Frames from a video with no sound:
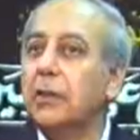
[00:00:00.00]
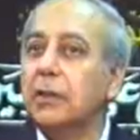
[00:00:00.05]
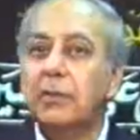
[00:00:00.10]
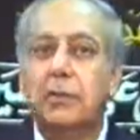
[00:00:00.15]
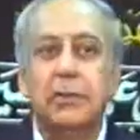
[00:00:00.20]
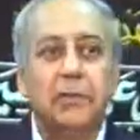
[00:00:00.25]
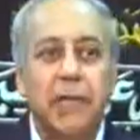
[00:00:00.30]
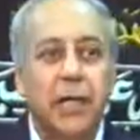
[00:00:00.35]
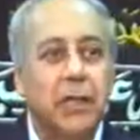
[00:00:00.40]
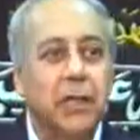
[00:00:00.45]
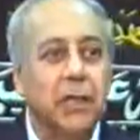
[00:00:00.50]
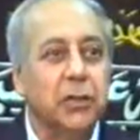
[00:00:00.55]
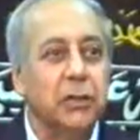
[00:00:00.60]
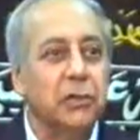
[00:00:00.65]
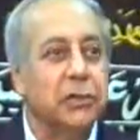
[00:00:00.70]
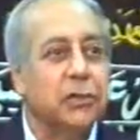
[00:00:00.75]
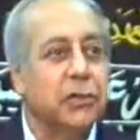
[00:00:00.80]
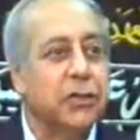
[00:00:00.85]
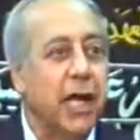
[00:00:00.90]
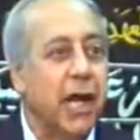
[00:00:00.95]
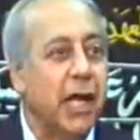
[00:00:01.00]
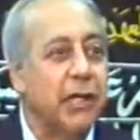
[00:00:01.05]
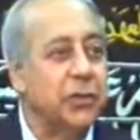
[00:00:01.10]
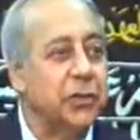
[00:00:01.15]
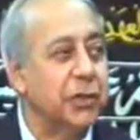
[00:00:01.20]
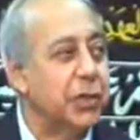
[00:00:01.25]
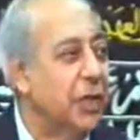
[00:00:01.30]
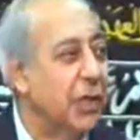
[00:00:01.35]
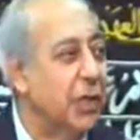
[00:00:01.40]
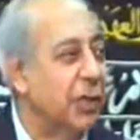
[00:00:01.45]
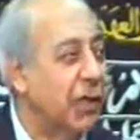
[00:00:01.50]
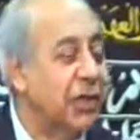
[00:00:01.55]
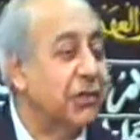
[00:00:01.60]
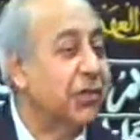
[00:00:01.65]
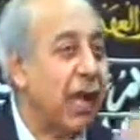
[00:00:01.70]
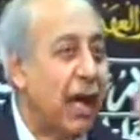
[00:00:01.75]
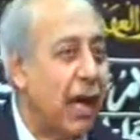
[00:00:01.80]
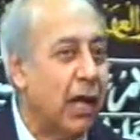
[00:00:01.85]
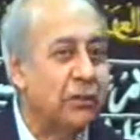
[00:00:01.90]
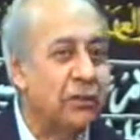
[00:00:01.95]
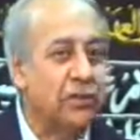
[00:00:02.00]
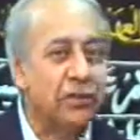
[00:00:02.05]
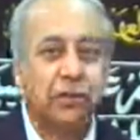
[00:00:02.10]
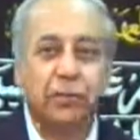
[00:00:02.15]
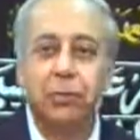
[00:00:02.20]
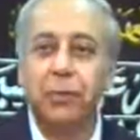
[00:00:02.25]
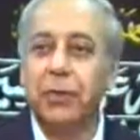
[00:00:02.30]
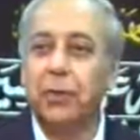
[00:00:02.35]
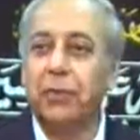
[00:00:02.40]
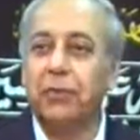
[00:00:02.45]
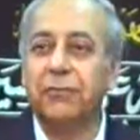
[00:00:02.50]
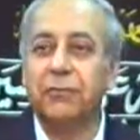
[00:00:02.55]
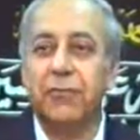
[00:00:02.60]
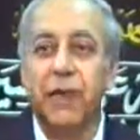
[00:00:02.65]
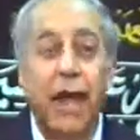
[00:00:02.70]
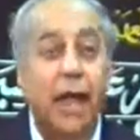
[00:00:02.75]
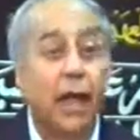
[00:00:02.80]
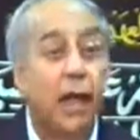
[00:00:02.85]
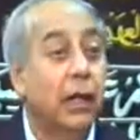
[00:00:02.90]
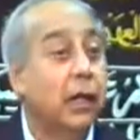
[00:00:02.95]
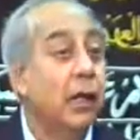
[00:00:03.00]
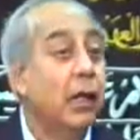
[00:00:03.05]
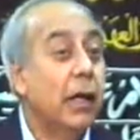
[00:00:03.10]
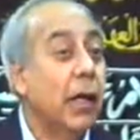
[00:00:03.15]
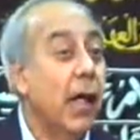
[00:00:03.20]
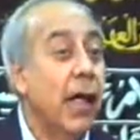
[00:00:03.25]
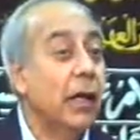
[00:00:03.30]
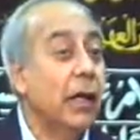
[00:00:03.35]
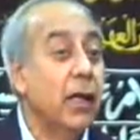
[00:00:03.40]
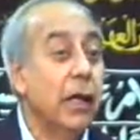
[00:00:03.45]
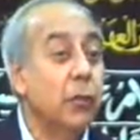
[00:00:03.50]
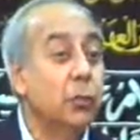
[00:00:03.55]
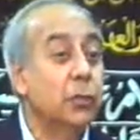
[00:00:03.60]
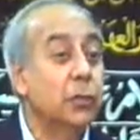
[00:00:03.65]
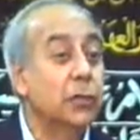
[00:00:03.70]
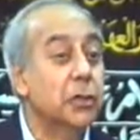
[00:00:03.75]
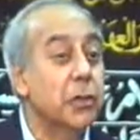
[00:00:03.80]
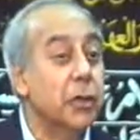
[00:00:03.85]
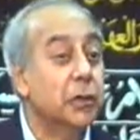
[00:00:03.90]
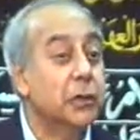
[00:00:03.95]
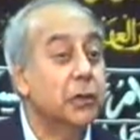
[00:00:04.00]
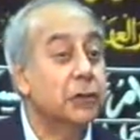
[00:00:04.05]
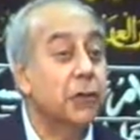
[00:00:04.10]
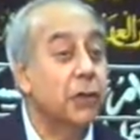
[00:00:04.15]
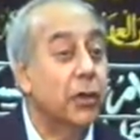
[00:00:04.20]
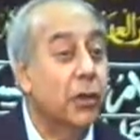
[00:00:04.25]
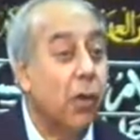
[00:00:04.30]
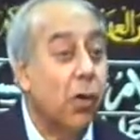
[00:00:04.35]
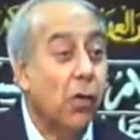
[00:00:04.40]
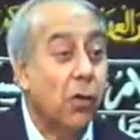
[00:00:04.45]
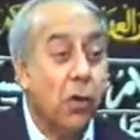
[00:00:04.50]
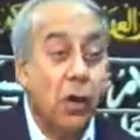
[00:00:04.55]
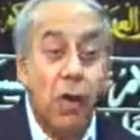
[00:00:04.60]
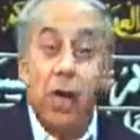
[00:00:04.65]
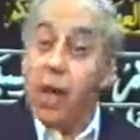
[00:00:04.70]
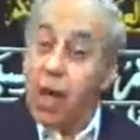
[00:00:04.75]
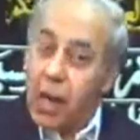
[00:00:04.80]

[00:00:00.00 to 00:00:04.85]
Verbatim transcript: Sayyidu Sajidin, his house could be on fire and he would not even know.